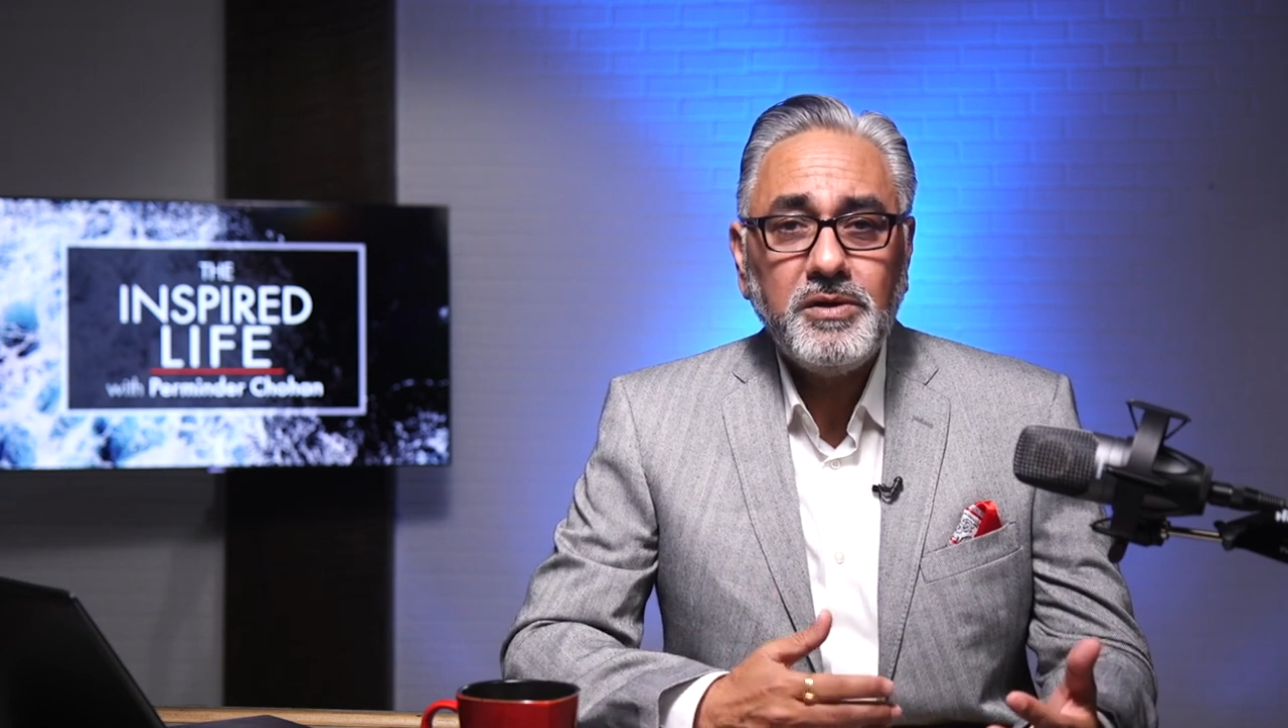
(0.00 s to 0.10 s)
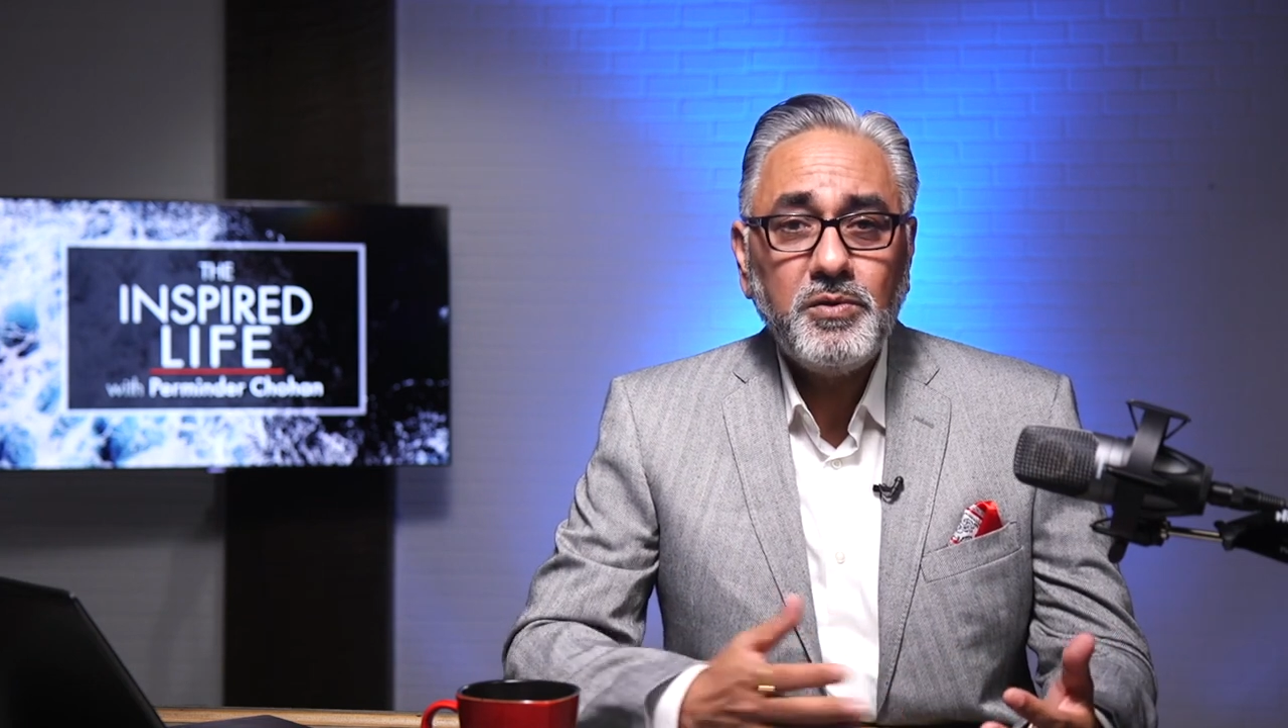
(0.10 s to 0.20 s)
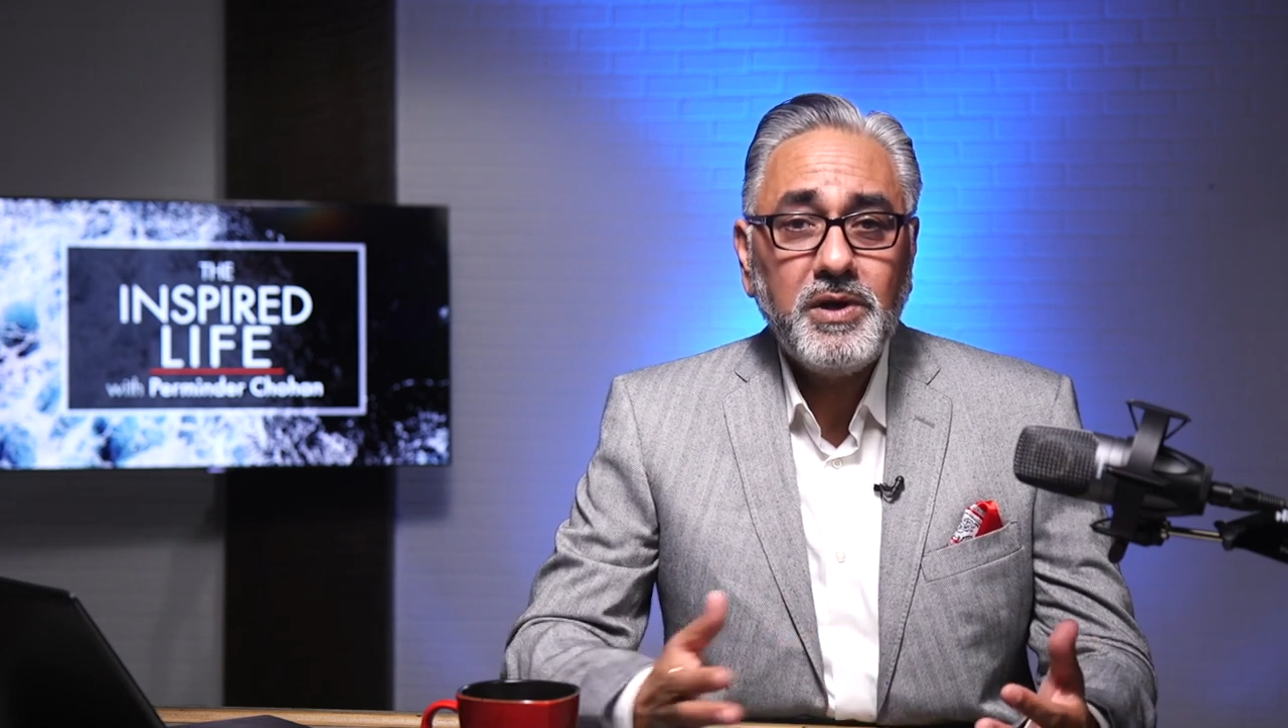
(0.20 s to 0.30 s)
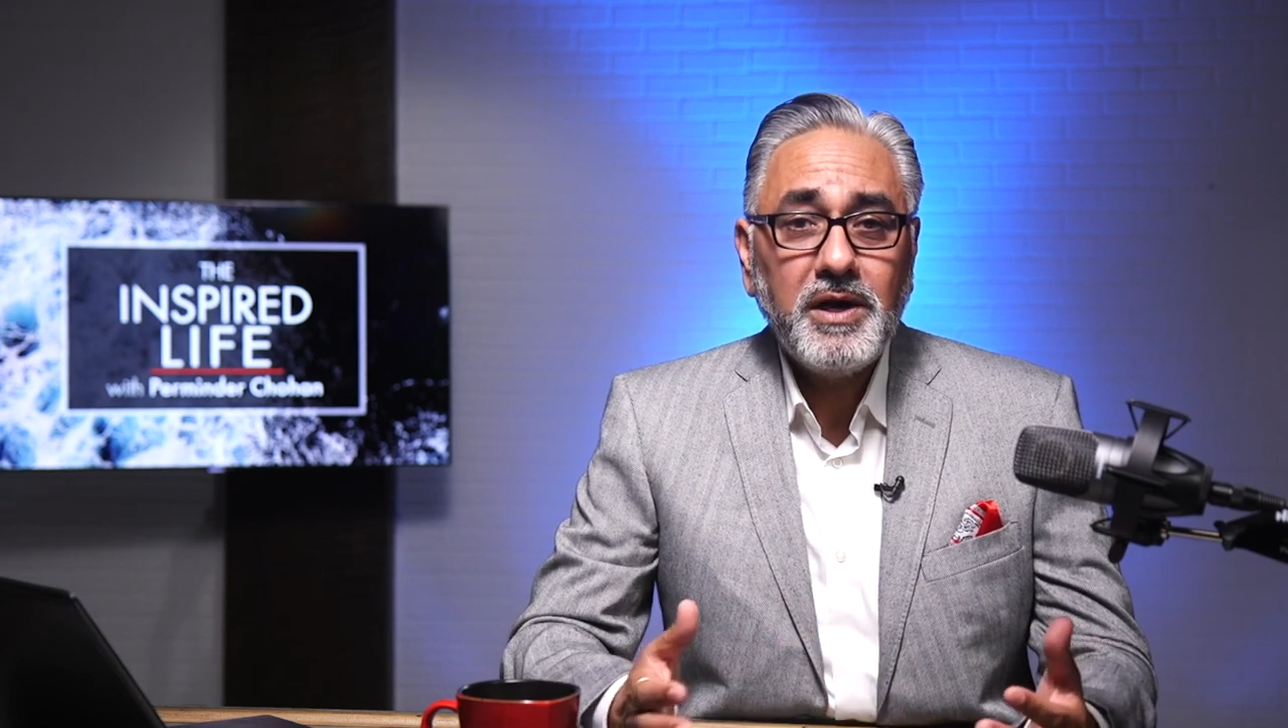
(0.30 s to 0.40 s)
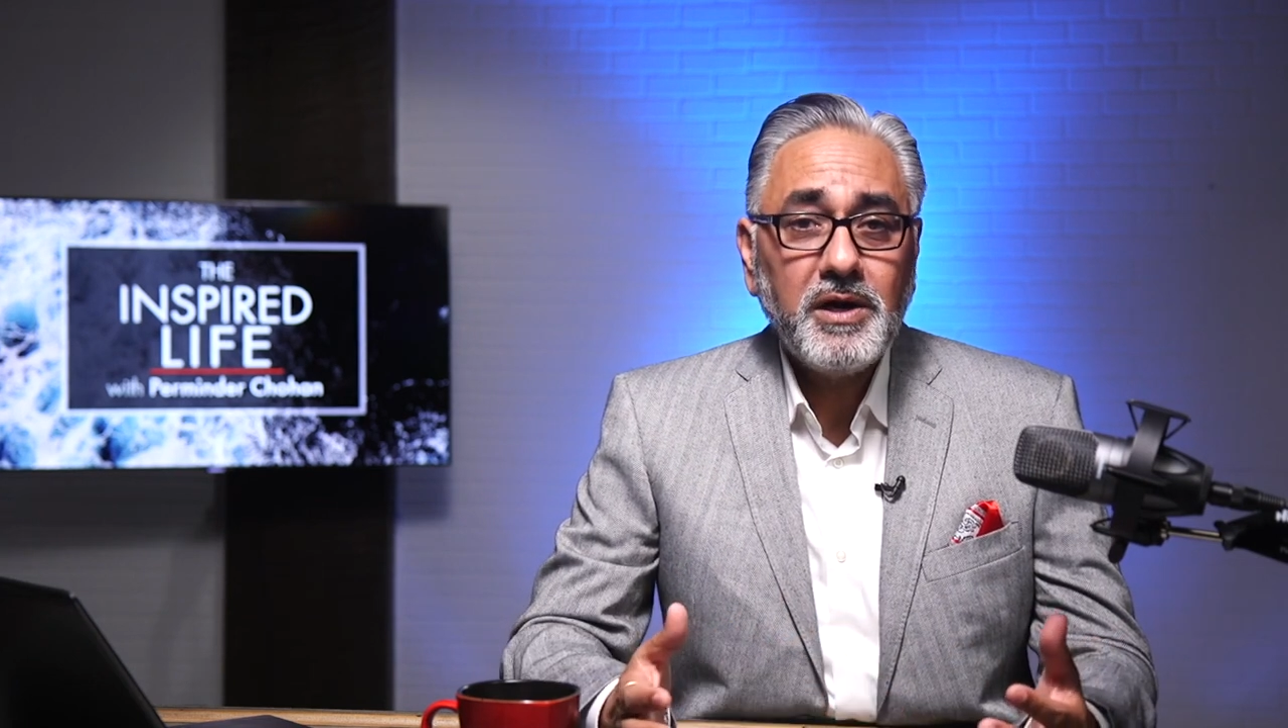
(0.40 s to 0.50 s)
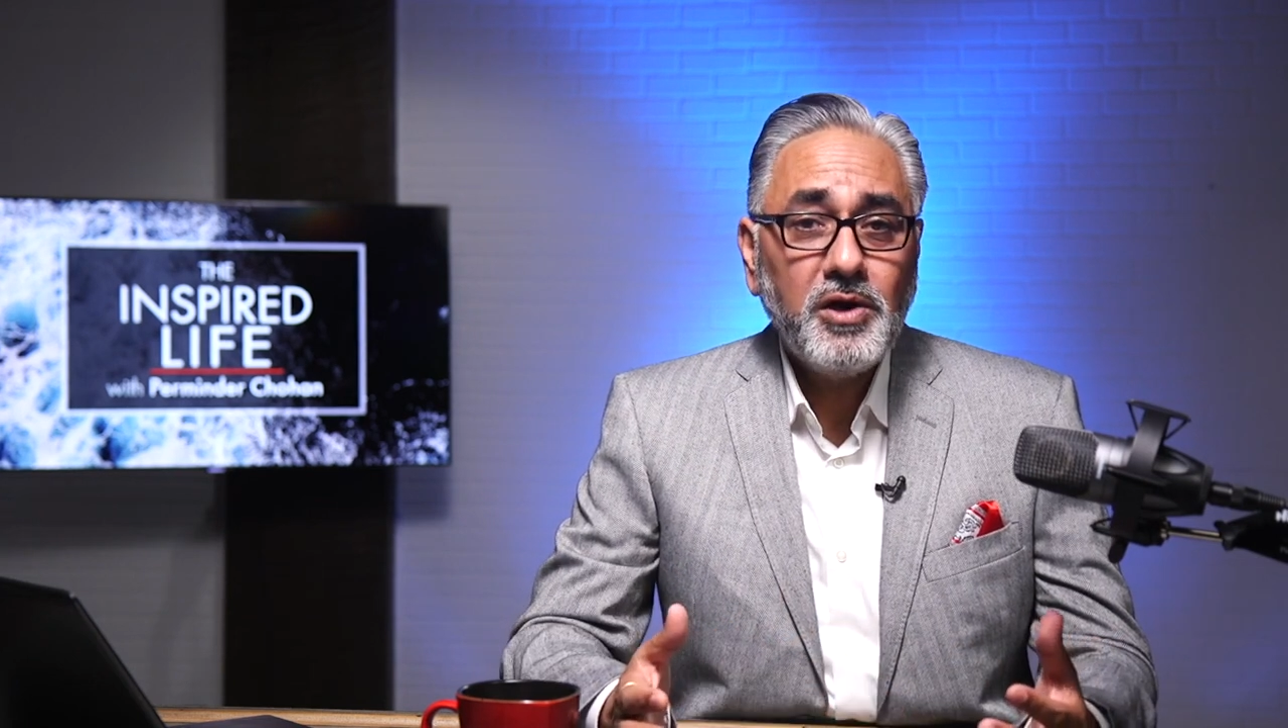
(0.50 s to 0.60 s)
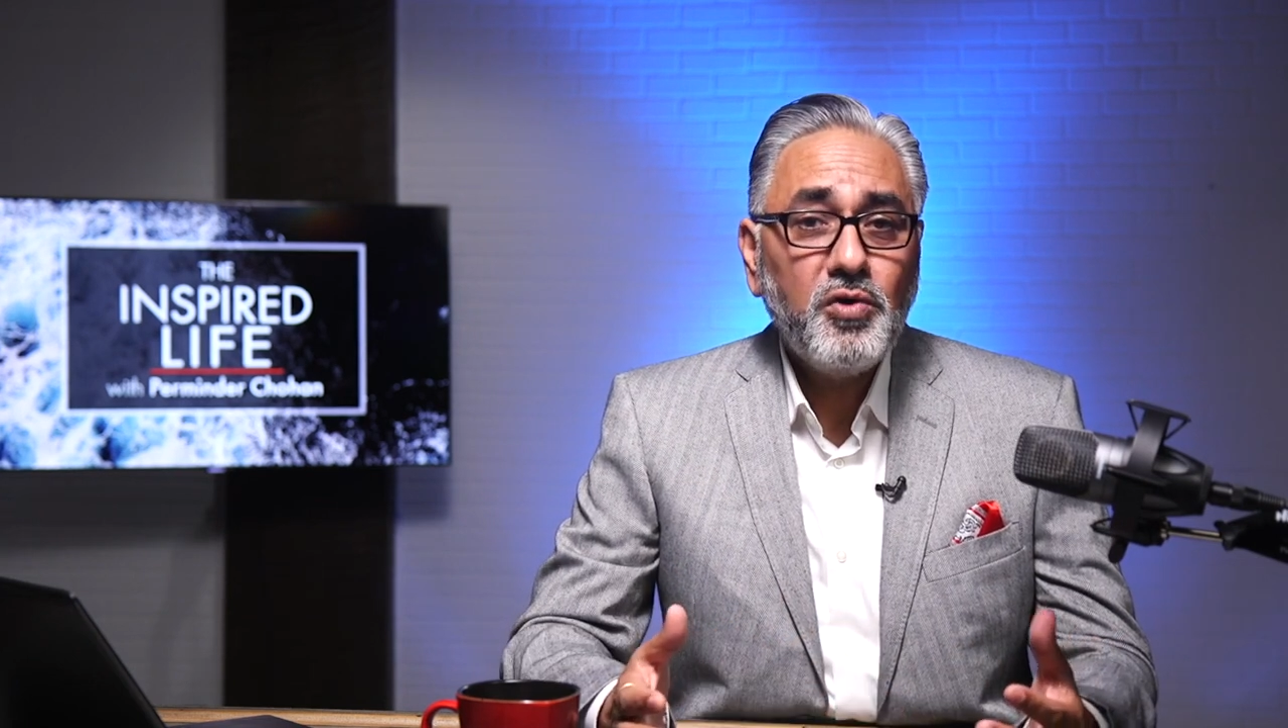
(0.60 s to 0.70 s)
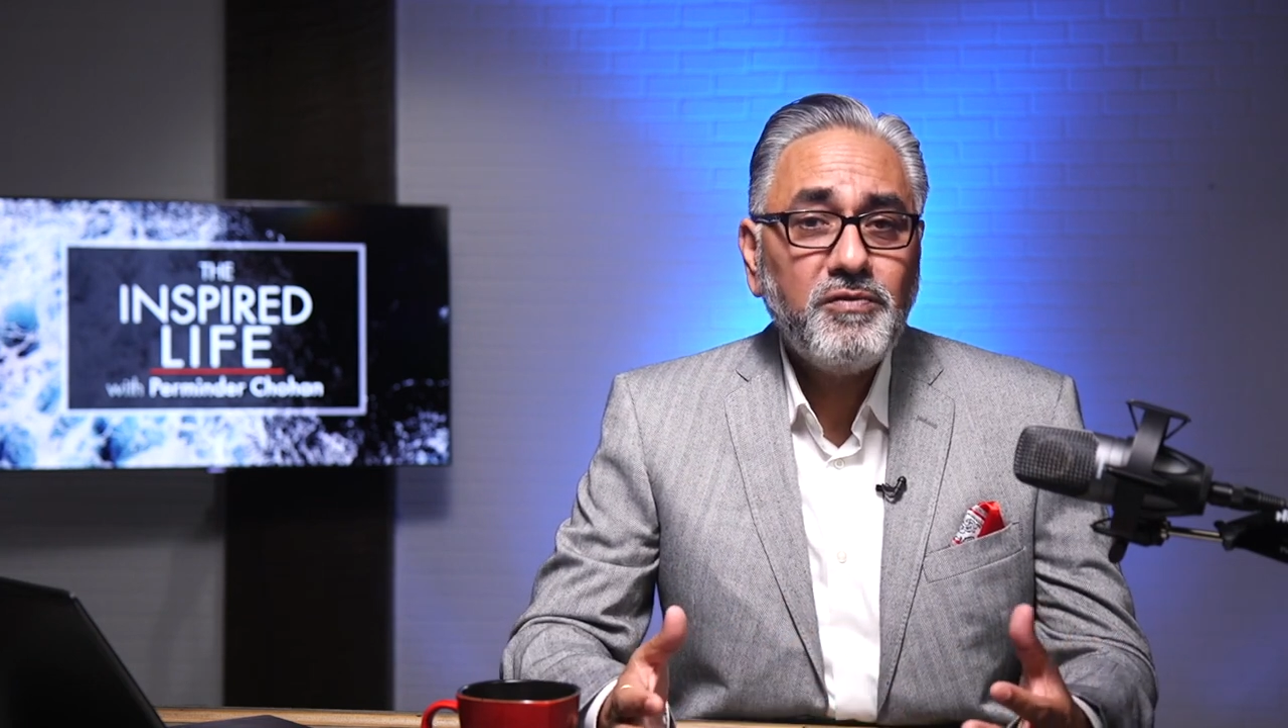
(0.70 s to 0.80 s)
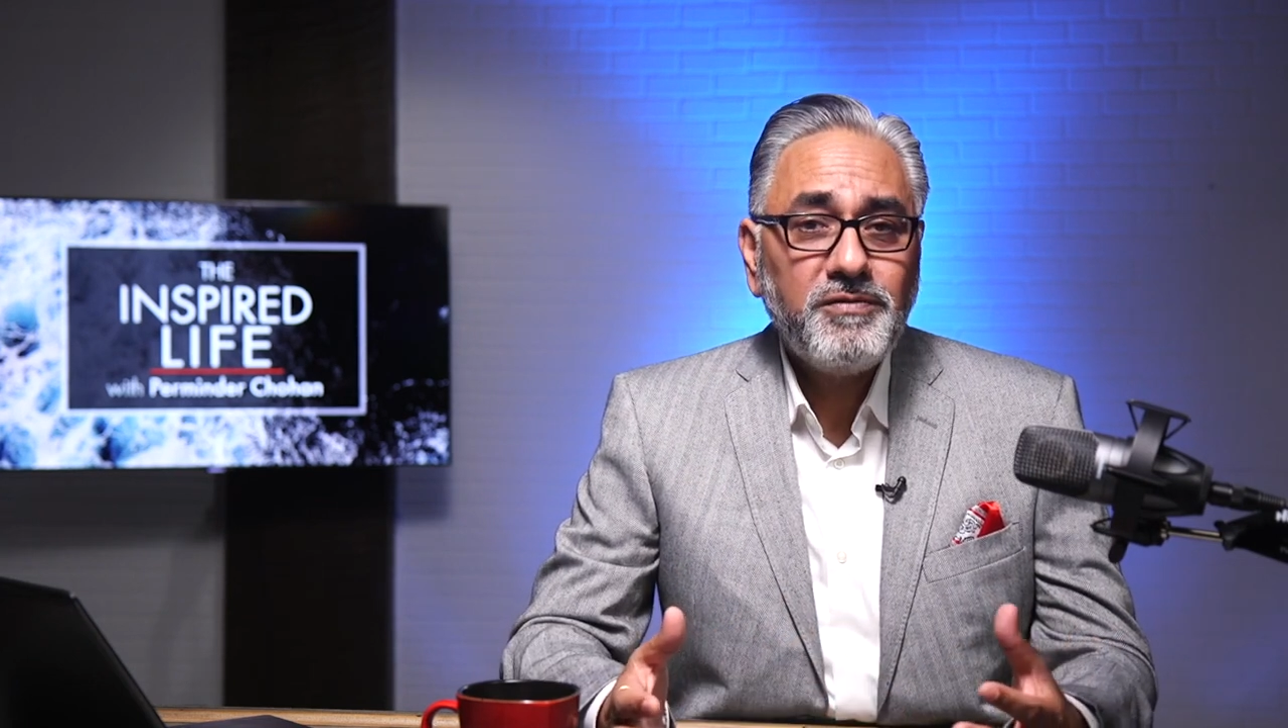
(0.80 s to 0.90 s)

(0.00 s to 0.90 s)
to take a loan